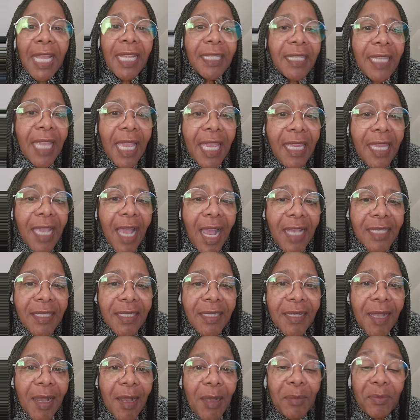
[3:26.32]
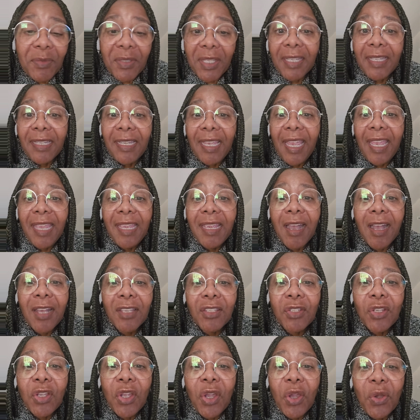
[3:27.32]
Chaos comes and
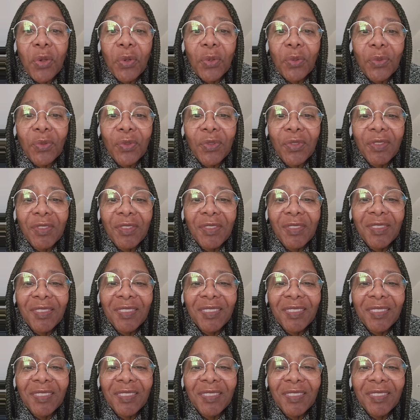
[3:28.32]
chaos goes.